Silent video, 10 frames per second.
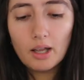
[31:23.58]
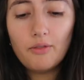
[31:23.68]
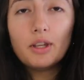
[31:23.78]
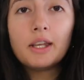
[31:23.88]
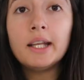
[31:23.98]

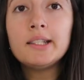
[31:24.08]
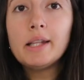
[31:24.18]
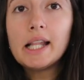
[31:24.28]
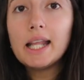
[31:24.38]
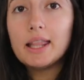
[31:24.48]
If you can get
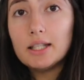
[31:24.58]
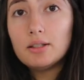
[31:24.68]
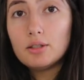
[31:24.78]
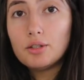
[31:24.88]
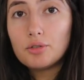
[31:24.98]
something like
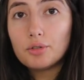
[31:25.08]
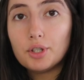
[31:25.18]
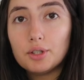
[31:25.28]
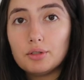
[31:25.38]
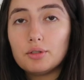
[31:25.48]
this to store
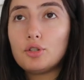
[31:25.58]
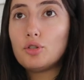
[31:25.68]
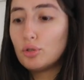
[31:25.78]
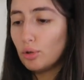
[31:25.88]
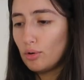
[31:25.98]
your
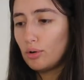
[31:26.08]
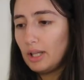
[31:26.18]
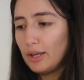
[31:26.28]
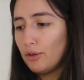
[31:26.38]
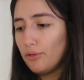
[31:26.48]
store
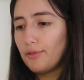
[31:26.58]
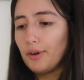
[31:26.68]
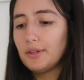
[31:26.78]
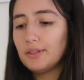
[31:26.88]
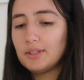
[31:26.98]
like your
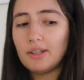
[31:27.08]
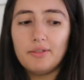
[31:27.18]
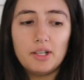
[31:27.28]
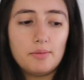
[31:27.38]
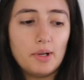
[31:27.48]
fruit and
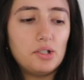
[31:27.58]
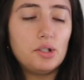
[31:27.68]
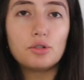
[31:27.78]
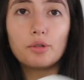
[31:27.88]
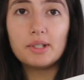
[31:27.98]
stuff in, especially
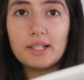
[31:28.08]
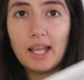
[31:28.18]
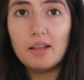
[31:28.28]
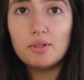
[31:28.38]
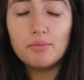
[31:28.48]
strawberries, it
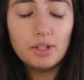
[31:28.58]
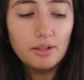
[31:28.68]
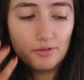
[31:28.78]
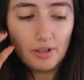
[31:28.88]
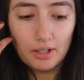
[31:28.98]
keeps them
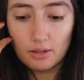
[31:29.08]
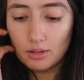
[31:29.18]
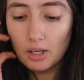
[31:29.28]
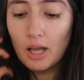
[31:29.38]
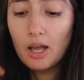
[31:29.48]
really
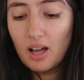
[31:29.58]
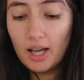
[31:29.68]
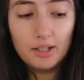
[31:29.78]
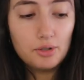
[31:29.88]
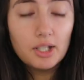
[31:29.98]
fresh.
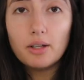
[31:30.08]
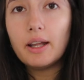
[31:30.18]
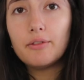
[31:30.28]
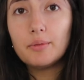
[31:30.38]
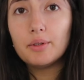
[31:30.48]
I literally got
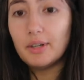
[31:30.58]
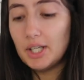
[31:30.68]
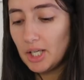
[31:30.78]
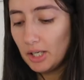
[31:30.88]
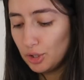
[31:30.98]
that from the
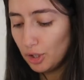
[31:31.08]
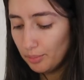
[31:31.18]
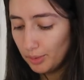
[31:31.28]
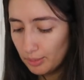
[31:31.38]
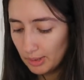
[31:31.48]
reject
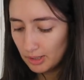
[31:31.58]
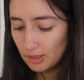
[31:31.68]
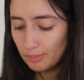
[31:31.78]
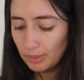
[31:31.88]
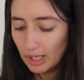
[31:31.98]
shop, which was a
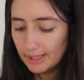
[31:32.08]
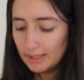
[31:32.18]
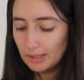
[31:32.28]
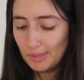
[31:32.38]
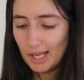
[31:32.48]

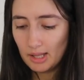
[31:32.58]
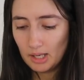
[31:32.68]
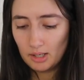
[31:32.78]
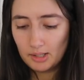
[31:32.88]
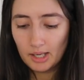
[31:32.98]
surprise to me,
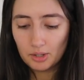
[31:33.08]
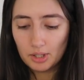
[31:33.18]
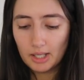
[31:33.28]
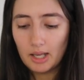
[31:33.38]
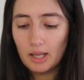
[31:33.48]
but it's
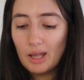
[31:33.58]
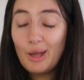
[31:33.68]
actually